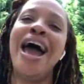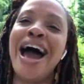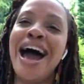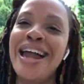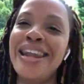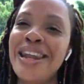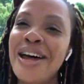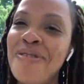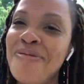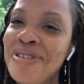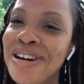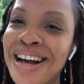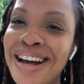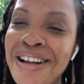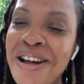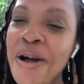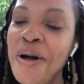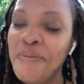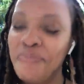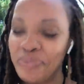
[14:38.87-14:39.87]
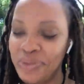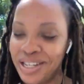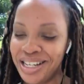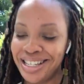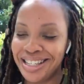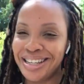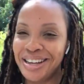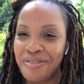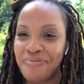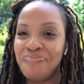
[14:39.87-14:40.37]
I love
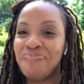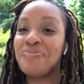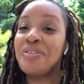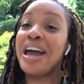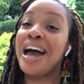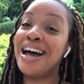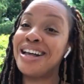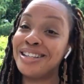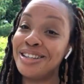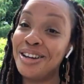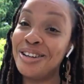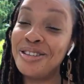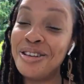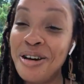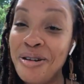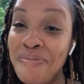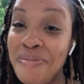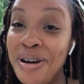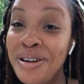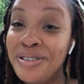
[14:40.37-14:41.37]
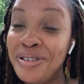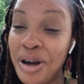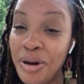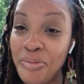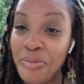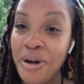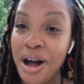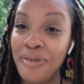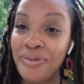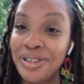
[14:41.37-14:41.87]
when I'm not talking about
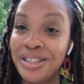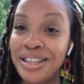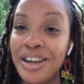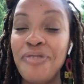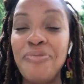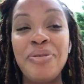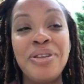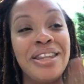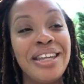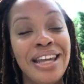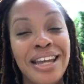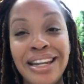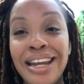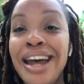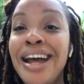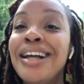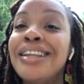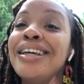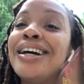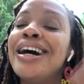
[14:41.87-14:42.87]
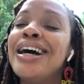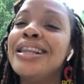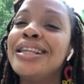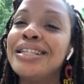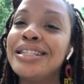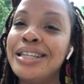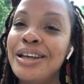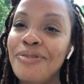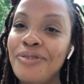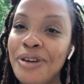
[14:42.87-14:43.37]
nonprofit stuff, but then the other
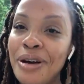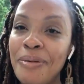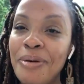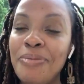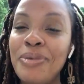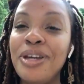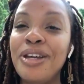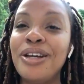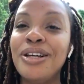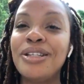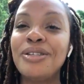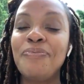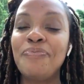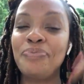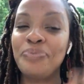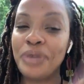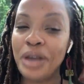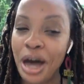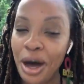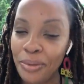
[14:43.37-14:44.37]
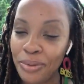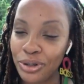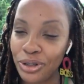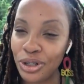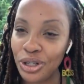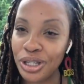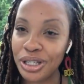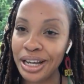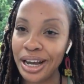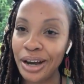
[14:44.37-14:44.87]
stuff coming, because I was
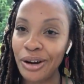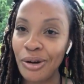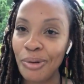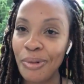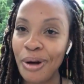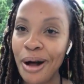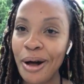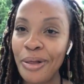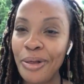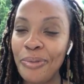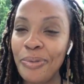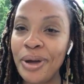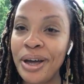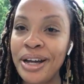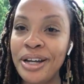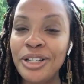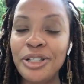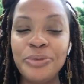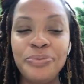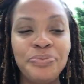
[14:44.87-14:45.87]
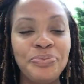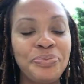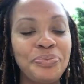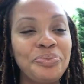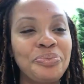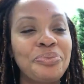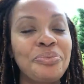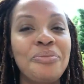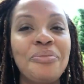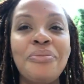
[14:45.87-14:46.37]
just saying on my other page,
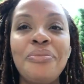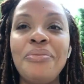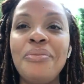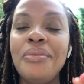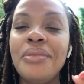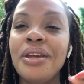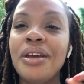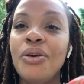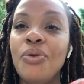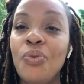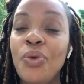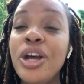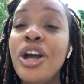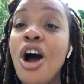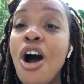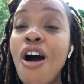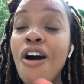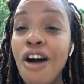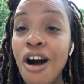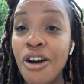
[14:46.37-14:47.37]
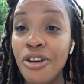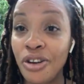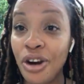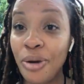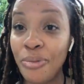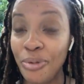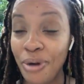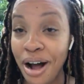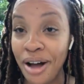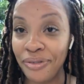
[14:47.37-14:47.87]
we are our
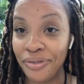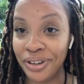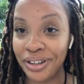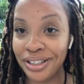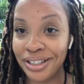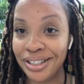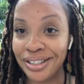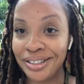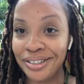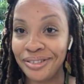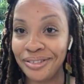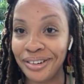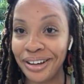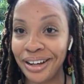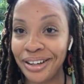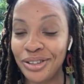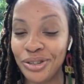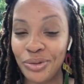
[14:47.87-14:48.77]
nonprofits. Right?